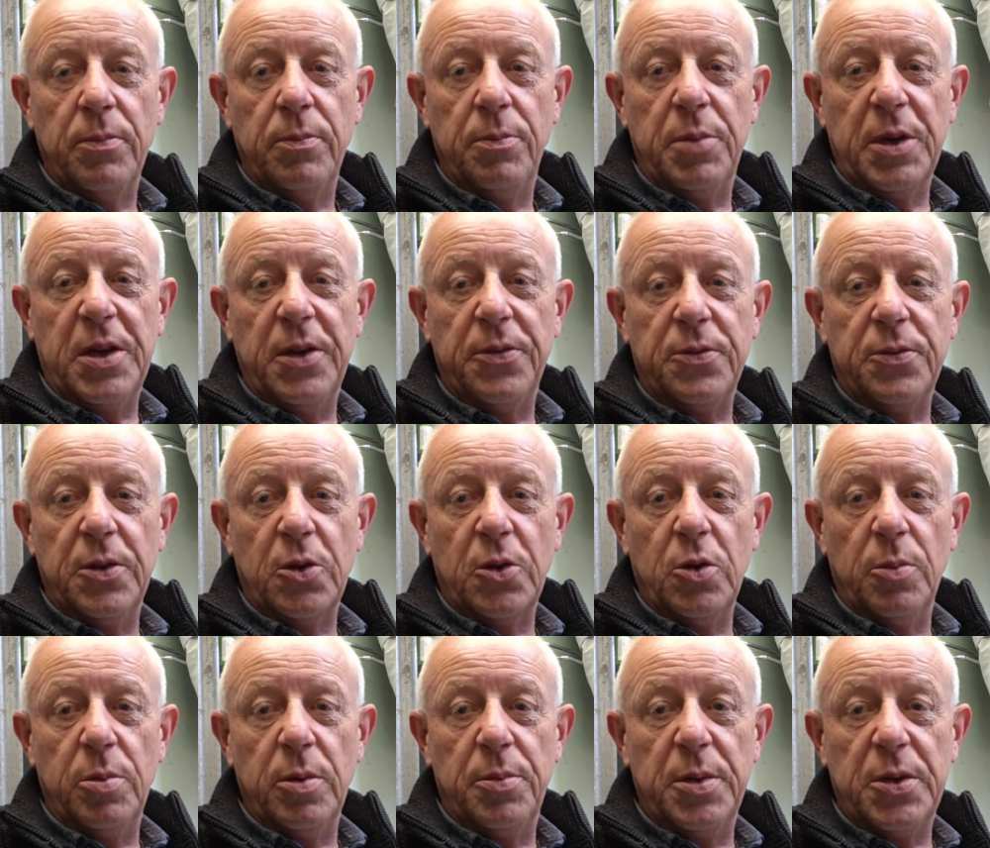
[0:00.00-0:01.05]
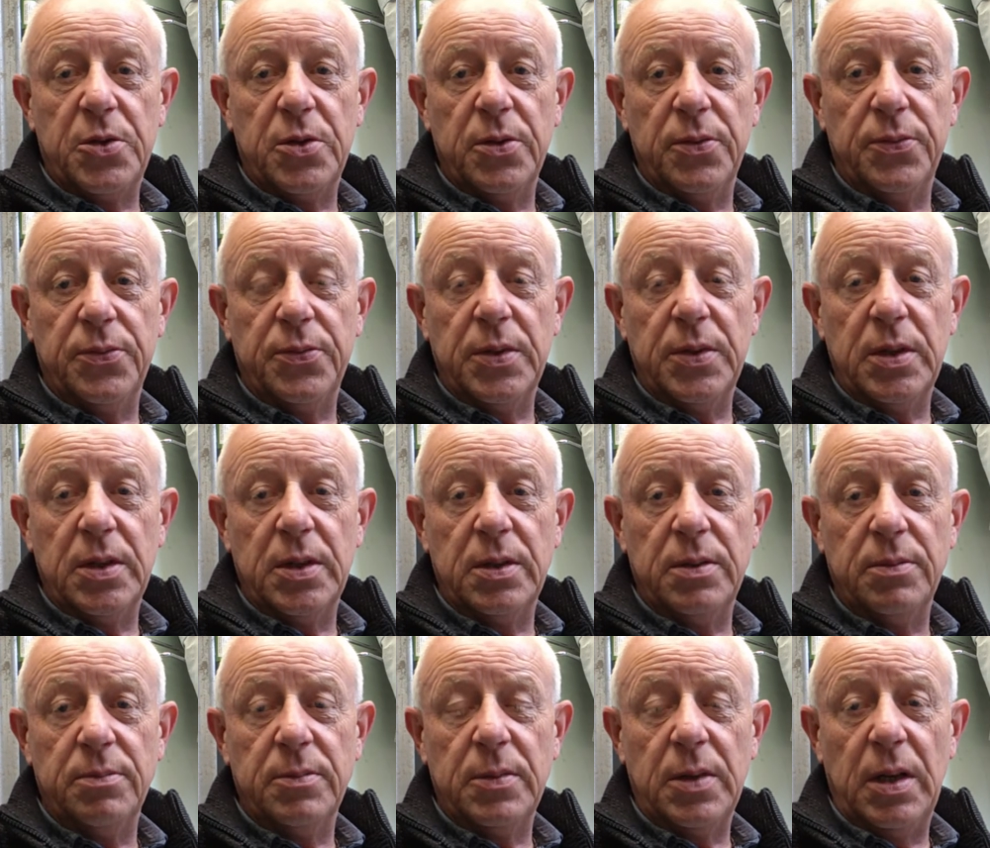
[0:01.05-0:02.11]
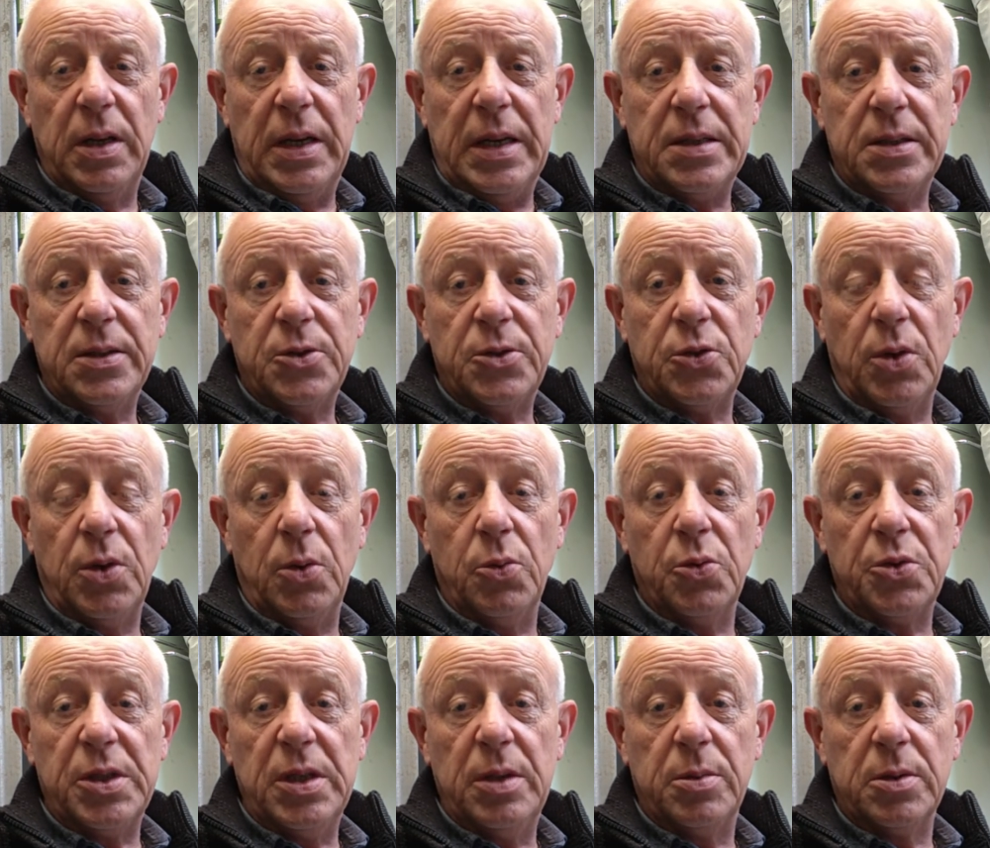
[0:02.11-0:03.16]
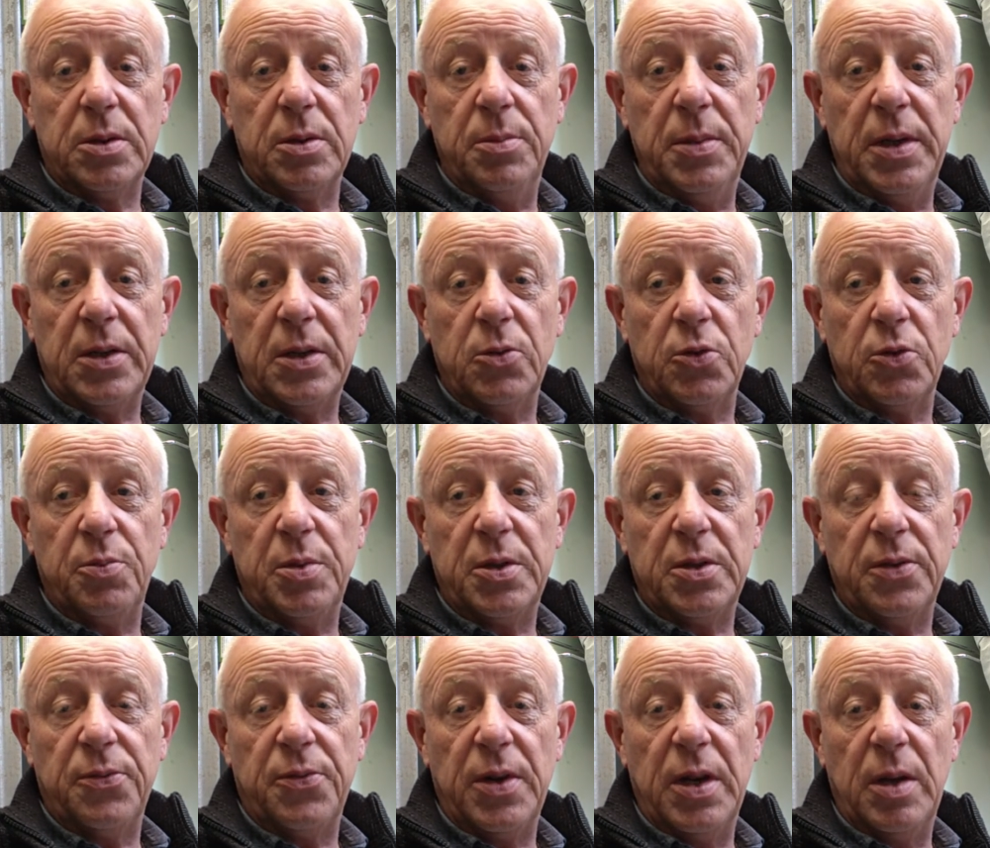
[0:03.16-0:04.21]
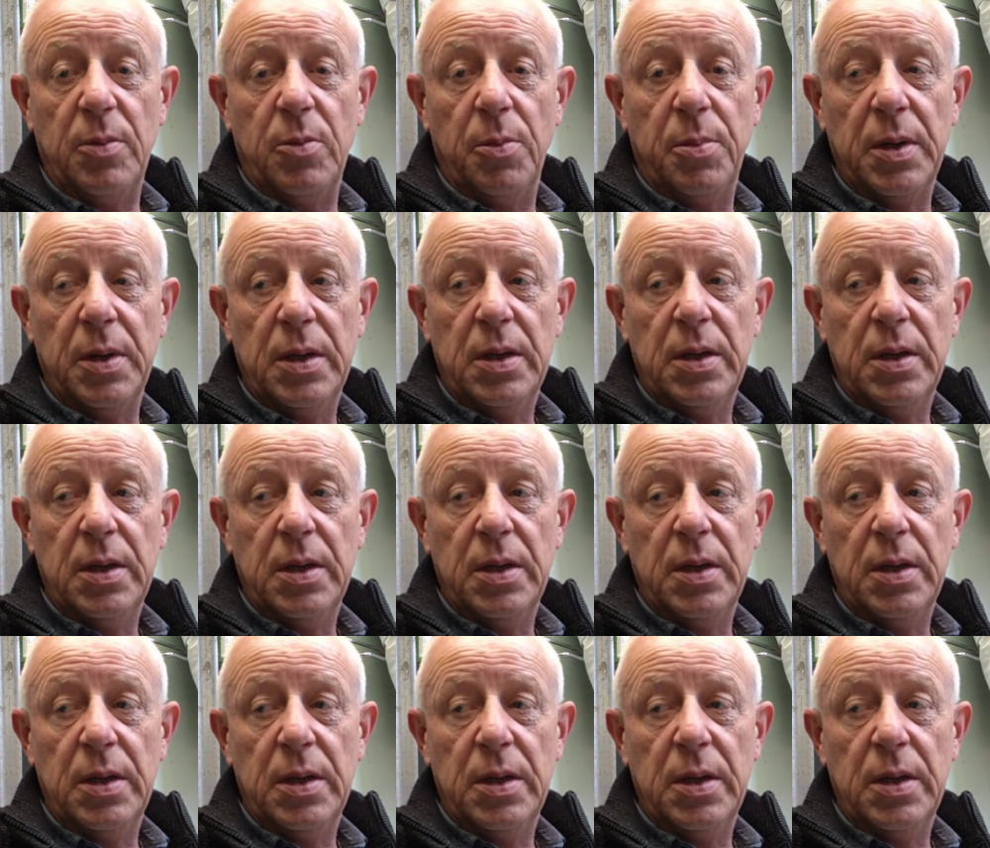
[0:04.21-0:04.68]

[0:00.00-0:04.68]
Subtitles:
be gifted a couple of bits of lat, so I was able to make those bits of frame up.